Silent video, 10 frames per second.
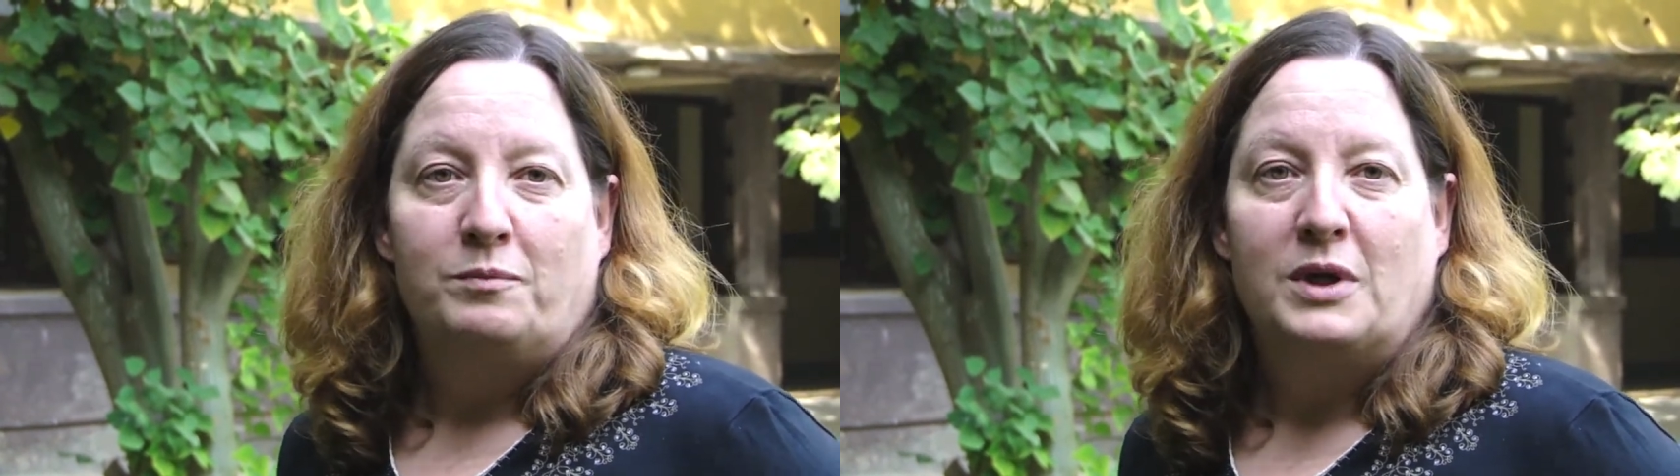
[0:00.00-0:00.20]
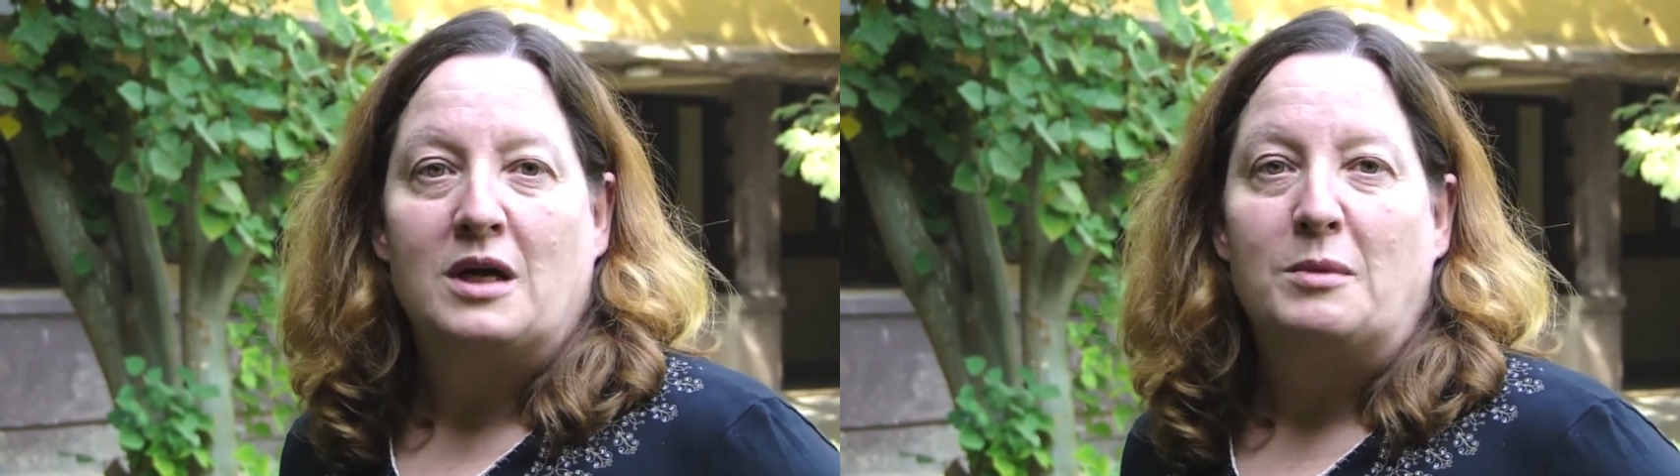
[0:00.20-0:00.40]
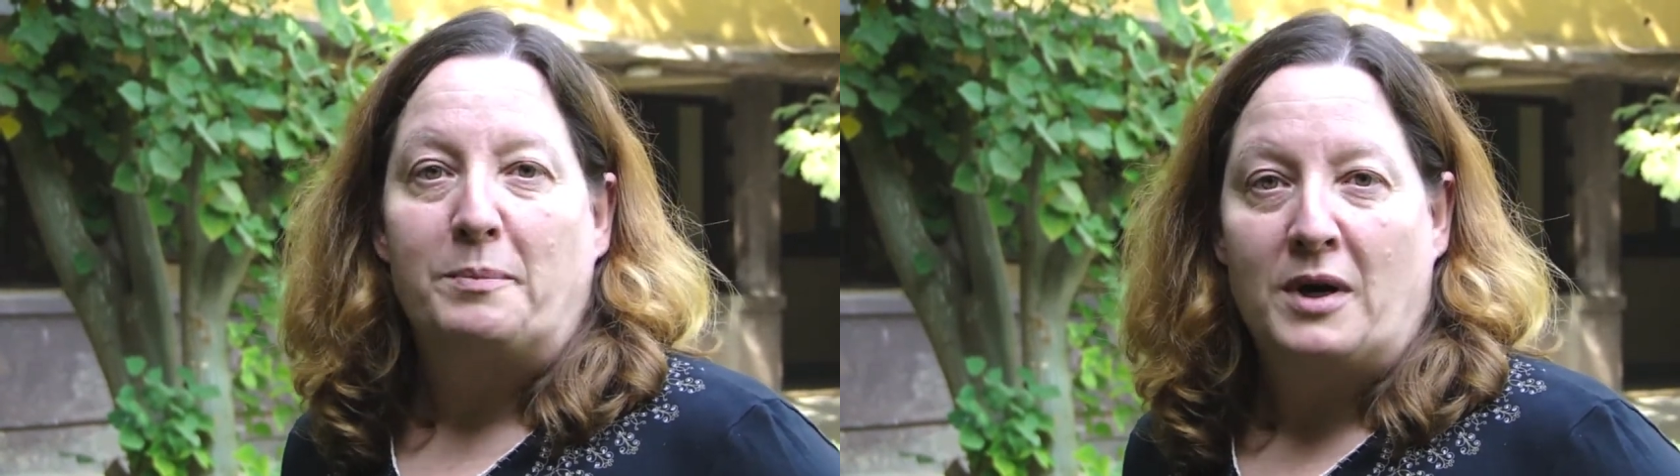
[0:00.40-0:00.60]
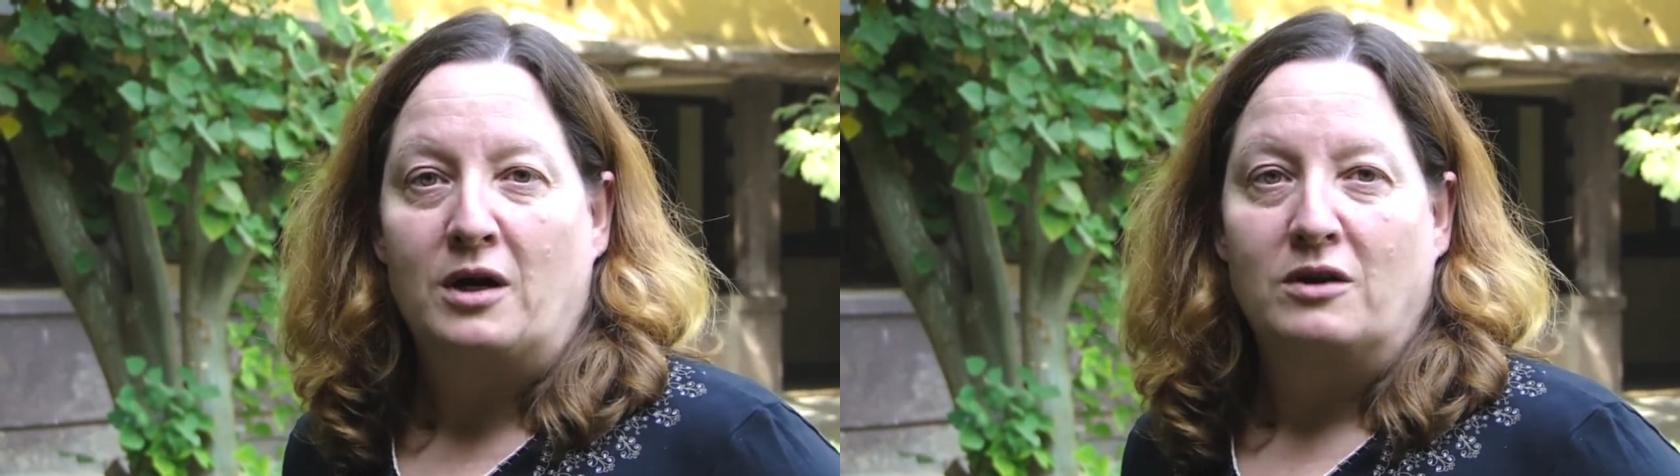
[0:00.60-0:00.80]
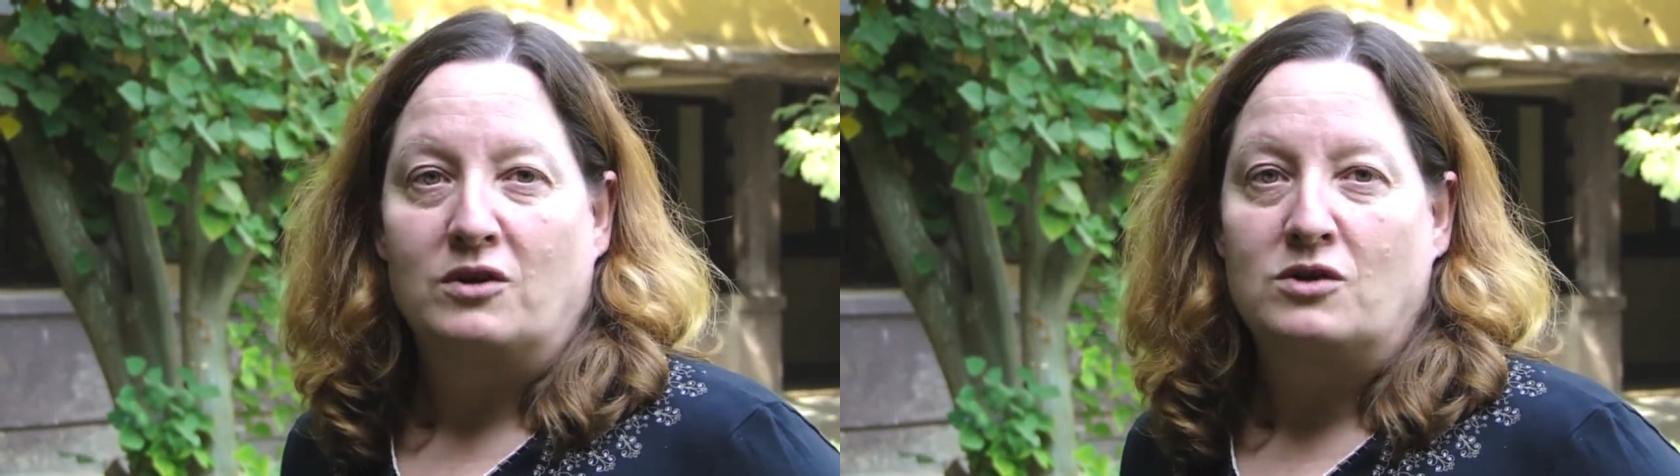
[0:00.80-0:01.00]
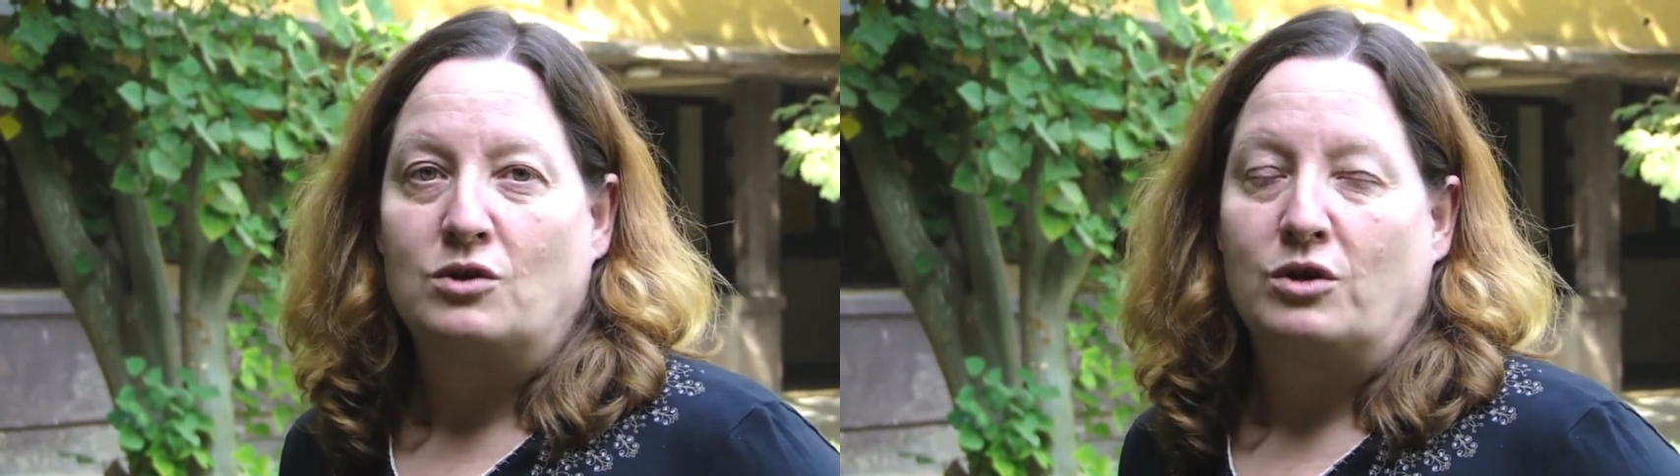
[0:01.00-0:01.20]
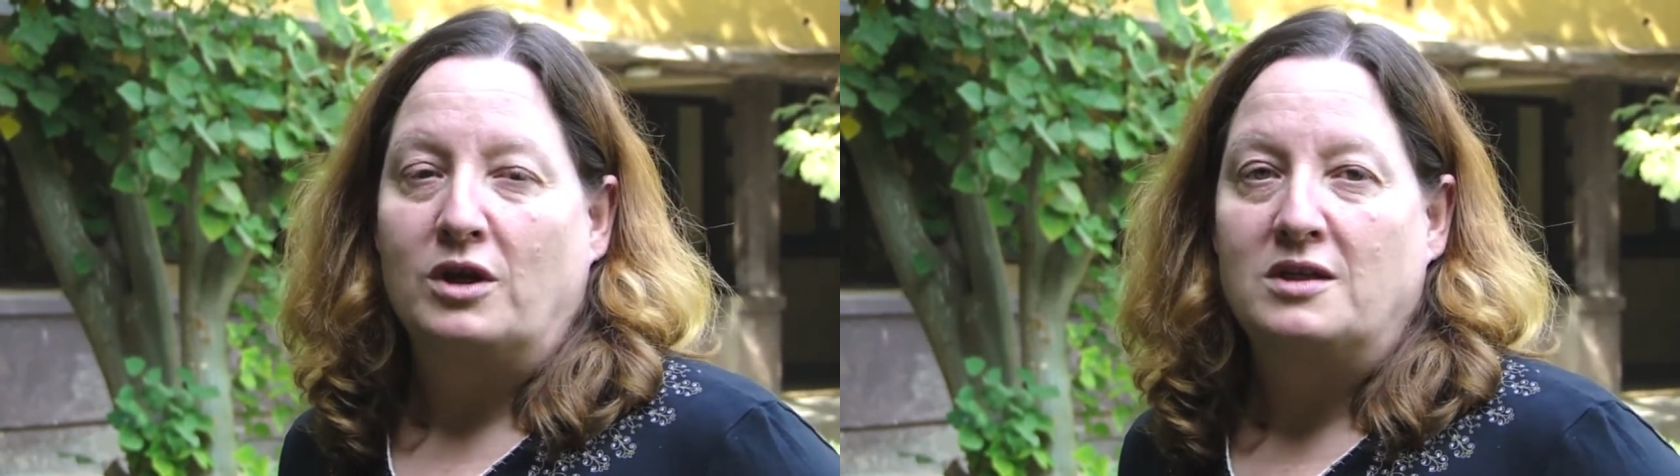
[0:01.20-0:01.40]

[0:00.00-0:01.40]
become a part of the story